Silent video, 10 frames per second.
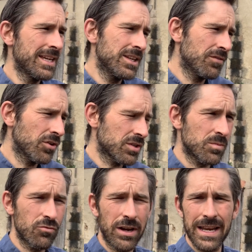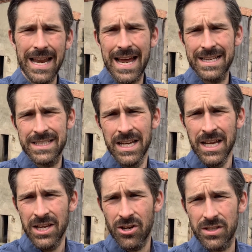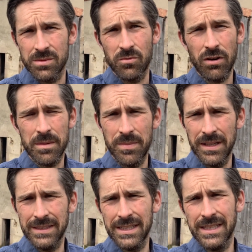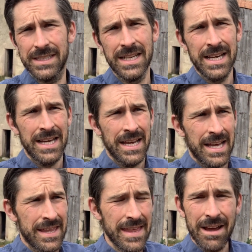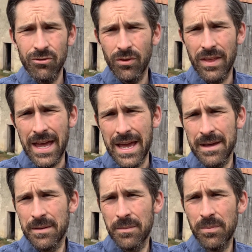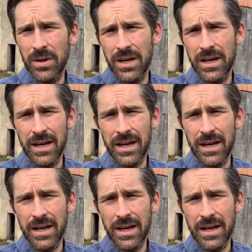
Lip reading: You've got some great land, you've got some great buildings, they're all there, but